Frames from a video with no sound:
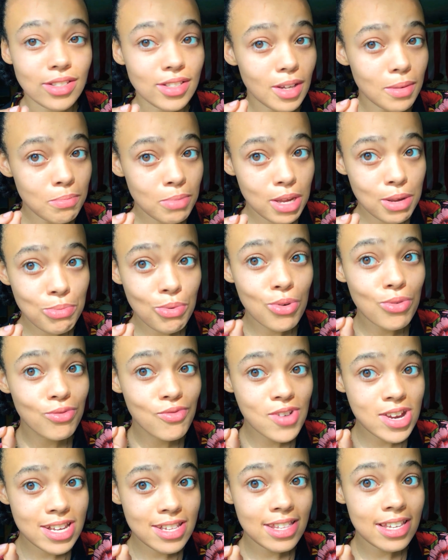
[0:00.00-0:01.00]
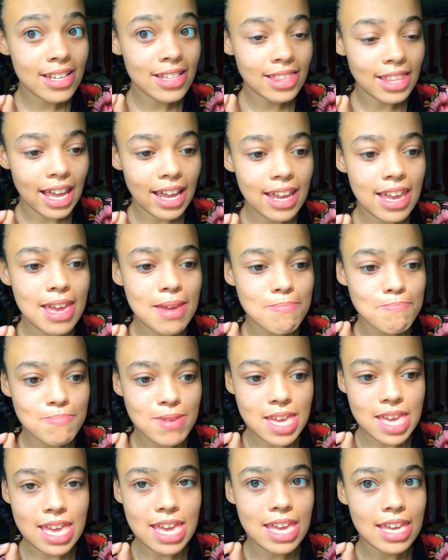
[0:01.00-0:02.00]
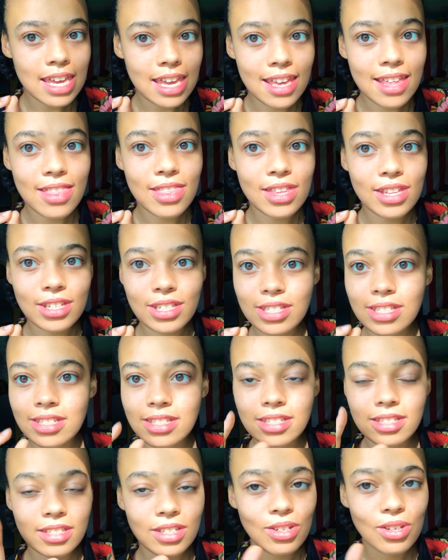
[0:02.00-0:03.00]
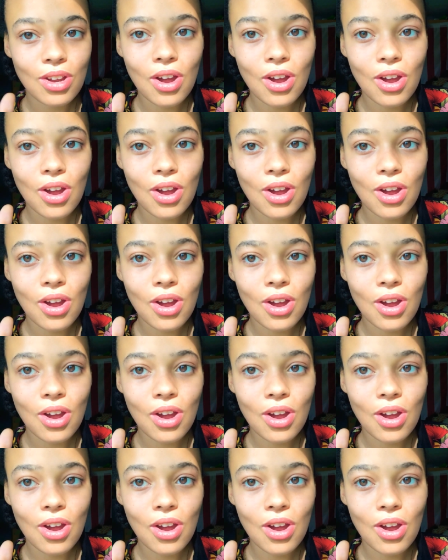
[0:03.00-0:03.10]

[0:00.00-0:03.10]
Some people really like being in this,